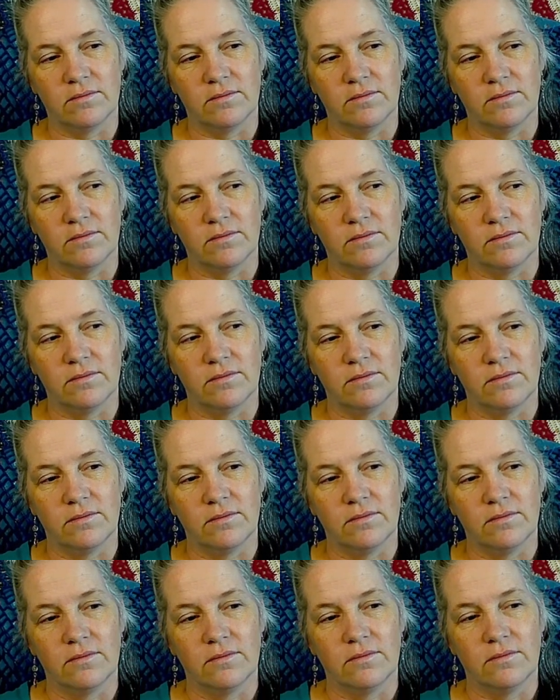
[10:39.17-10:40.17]

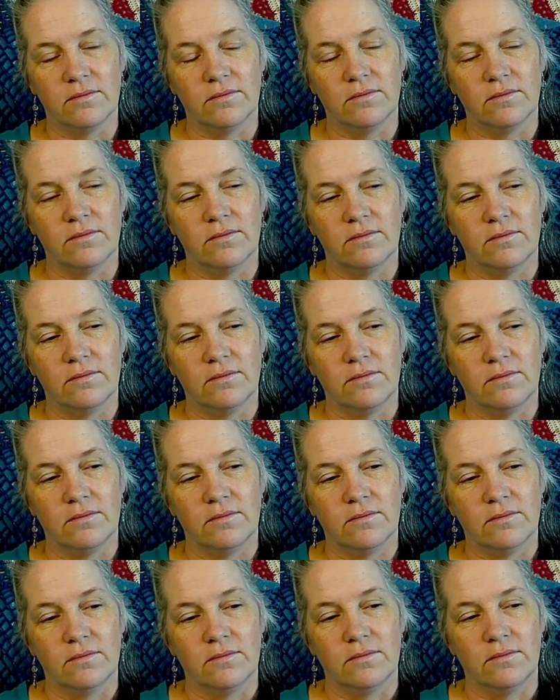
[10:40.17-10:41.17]

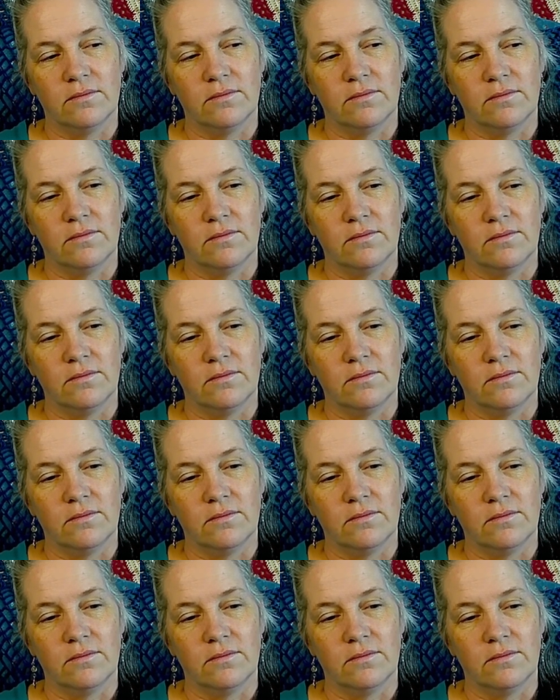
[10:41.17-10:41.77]
(no one is talking)